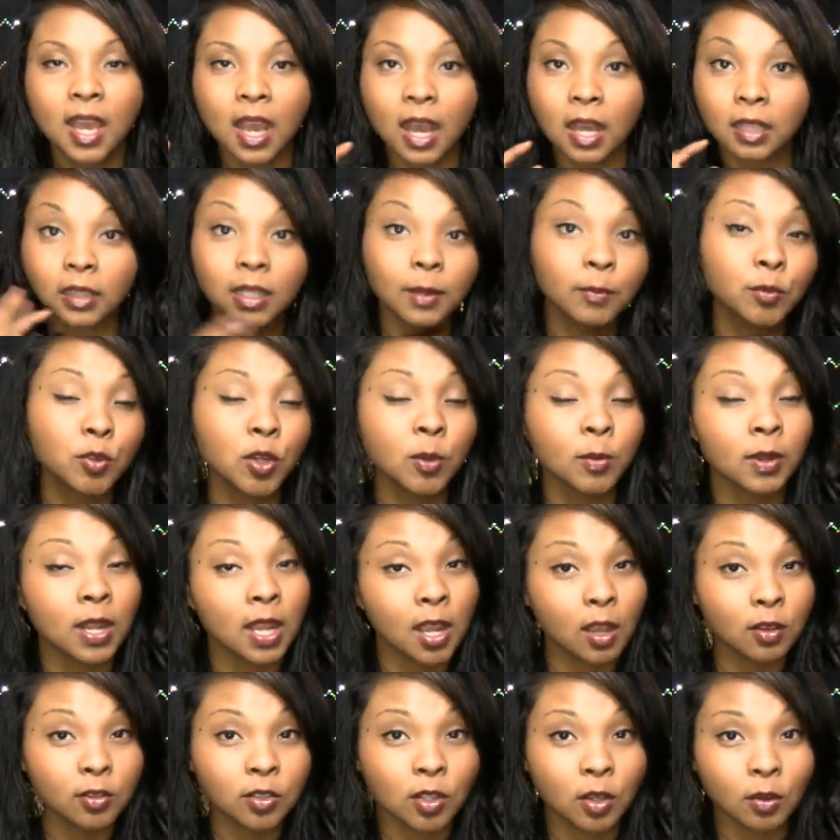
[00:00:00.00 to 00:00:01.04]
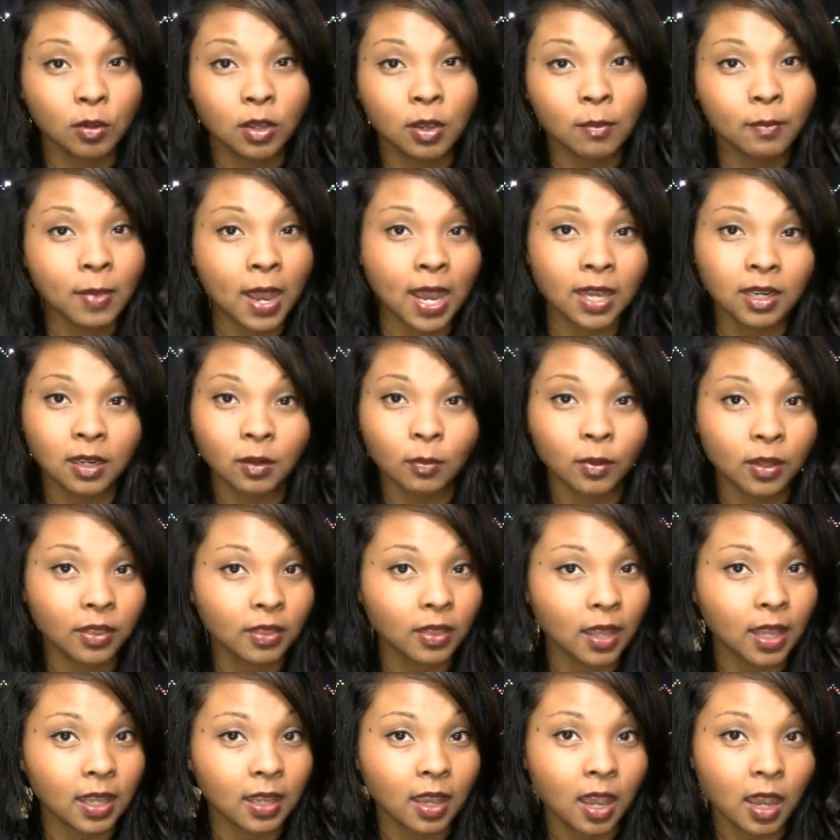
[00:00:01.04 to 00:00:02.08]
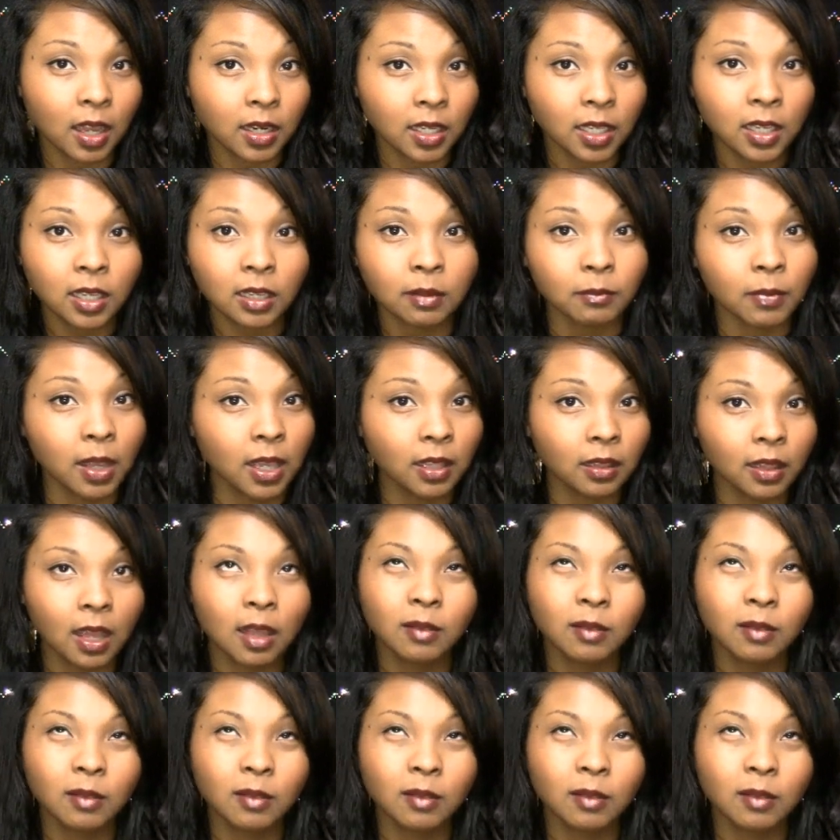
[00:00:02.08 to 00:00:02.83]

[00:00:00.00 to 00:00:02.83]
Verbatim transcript: a lip treatment, I also combine it with like honey and make,